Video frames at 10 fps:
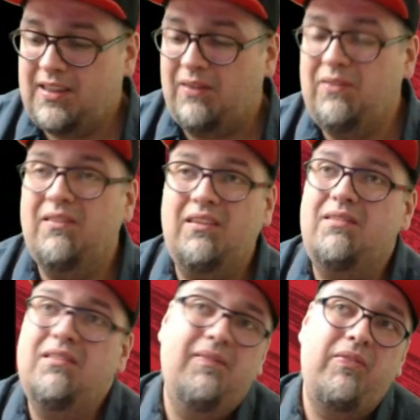I don't I
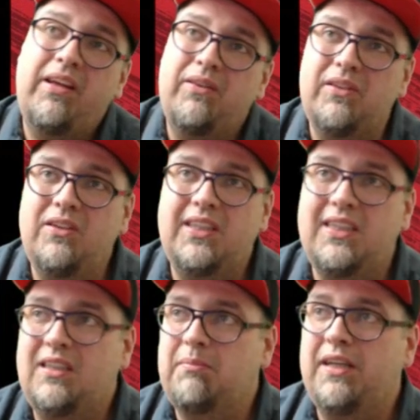don't I don't use
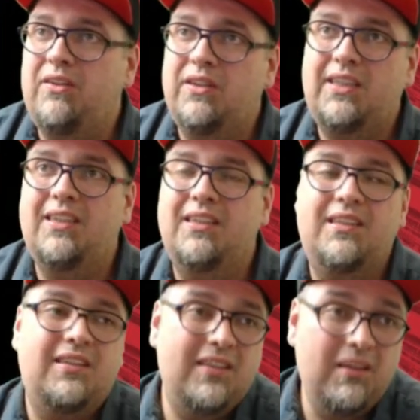these menus
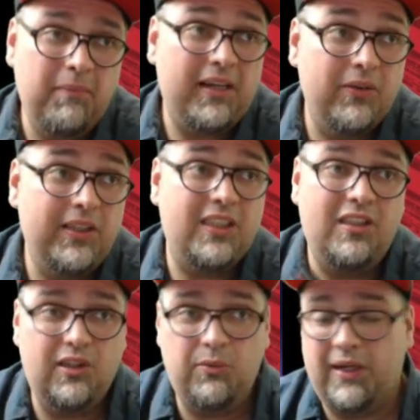because the main reason
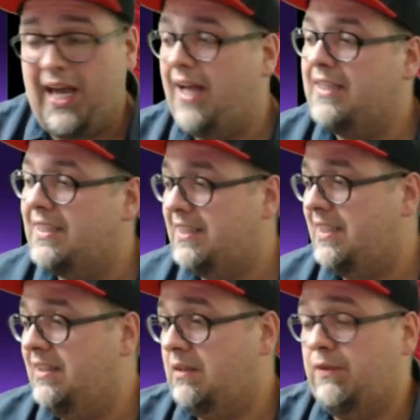you'd want to access it
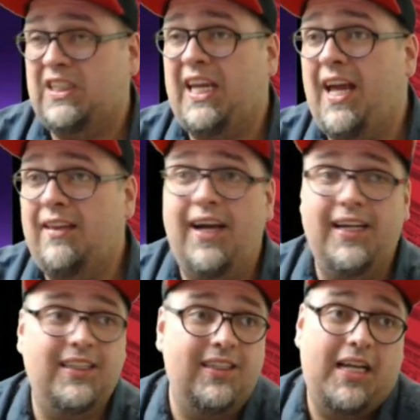is for scan
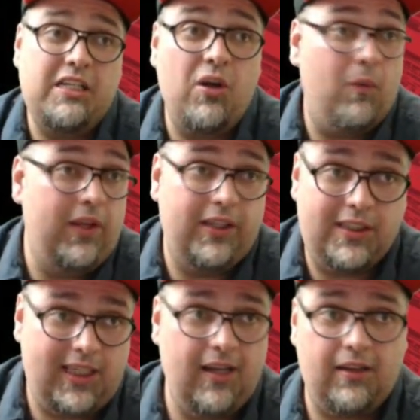lines, and I don't like
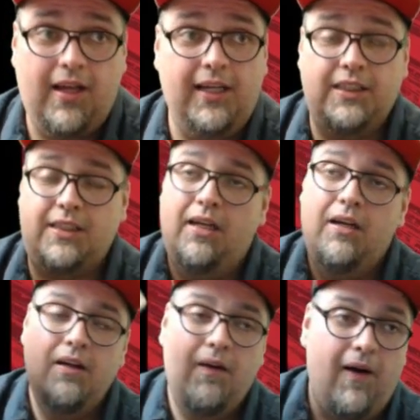scan lines
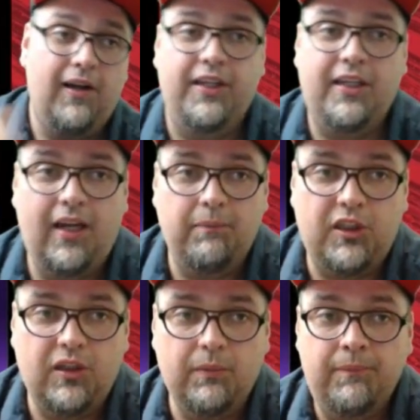on the
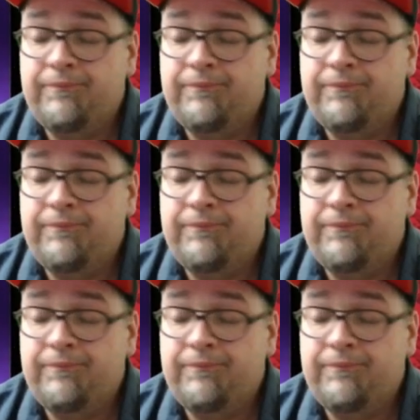GameCube.